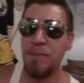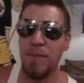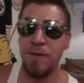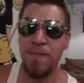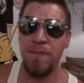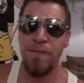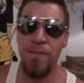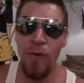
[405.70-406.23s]
number
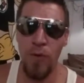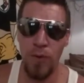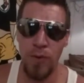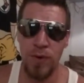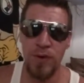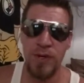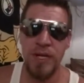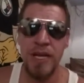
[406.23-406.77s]

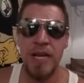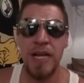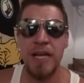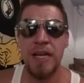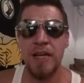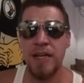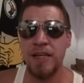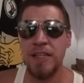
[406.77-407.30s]
4,
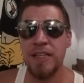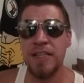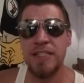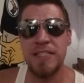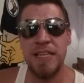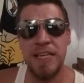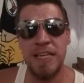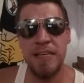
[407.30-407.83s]
the
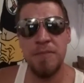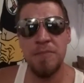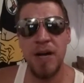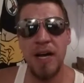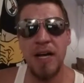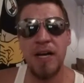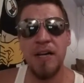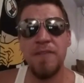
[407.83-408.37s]
team
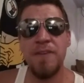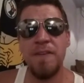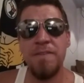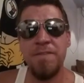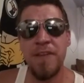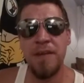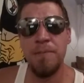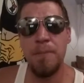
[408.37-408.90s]
of
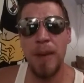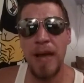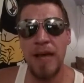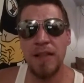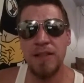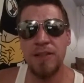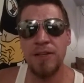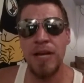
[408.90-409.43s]
Finn
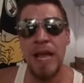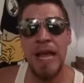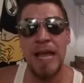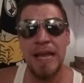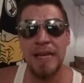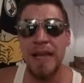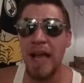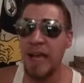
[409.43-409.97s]
Balor
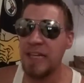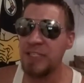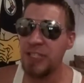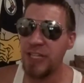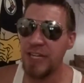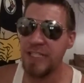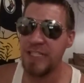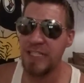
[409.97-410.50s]
and
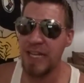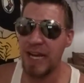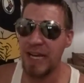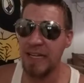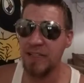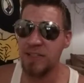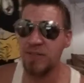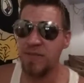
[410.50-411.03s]
AJ
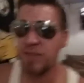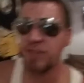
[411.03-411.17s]
Styles